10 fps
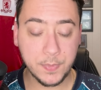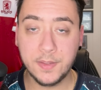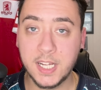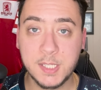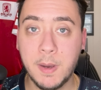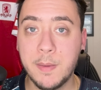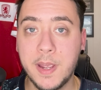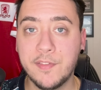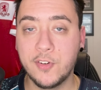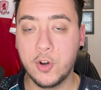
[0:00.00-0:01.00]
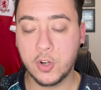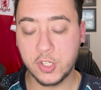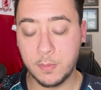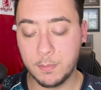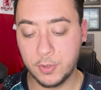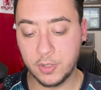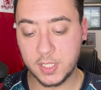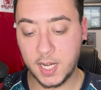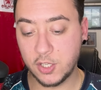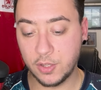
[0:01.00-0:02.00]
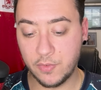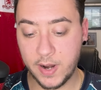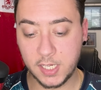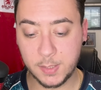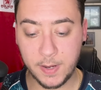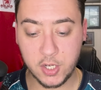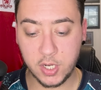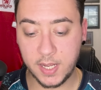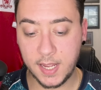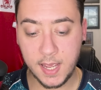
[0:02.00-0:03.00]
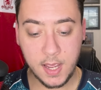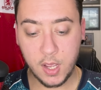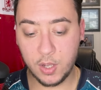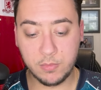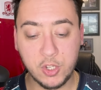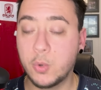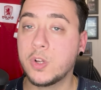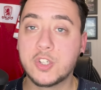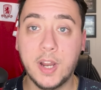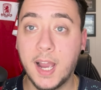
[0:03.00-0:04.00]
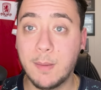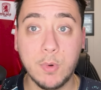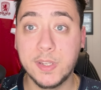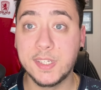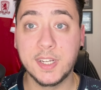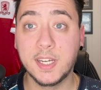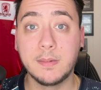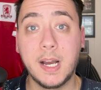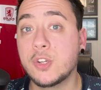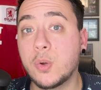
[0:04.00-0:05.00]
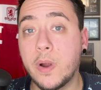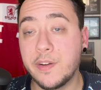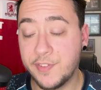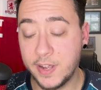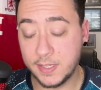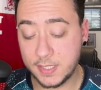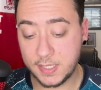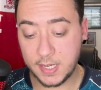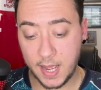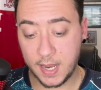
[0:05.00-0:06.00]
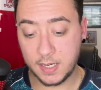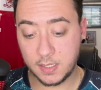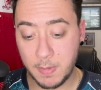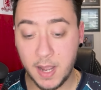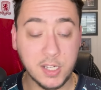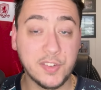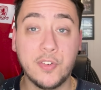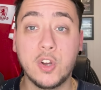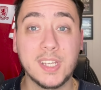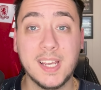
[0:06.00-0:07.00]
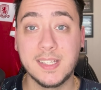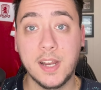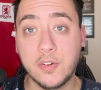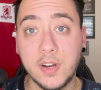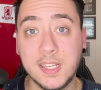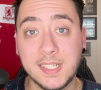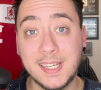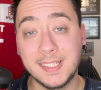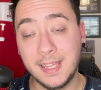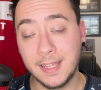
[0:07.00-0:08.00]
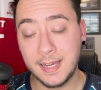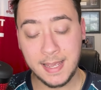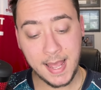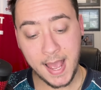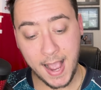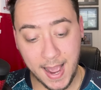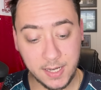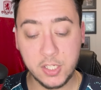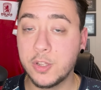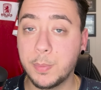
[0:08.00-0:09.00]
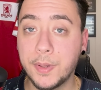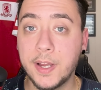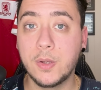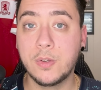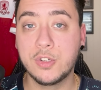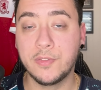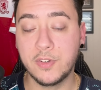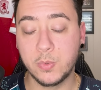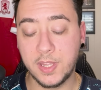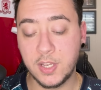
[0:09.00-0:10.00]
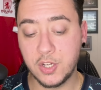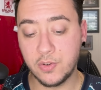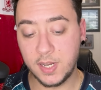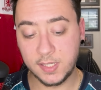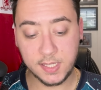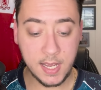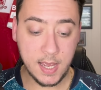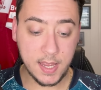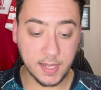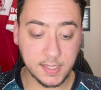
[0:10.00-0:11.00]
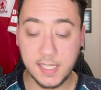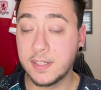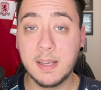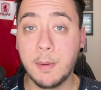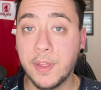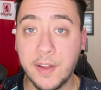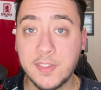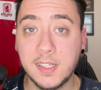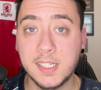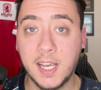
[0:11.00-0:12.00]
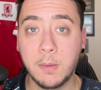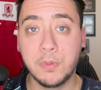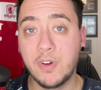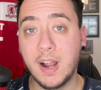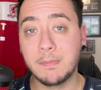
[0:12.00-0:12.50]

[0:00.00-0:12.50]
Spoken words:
that's my main focus on both sides, on the right especially. Don't know what's going to happen with Whittaker. I don't know where he fits, and Marcus Forss hasn't had a great season either, and is another player who suffers with injuries. You can say the same on the left-hand side with Riley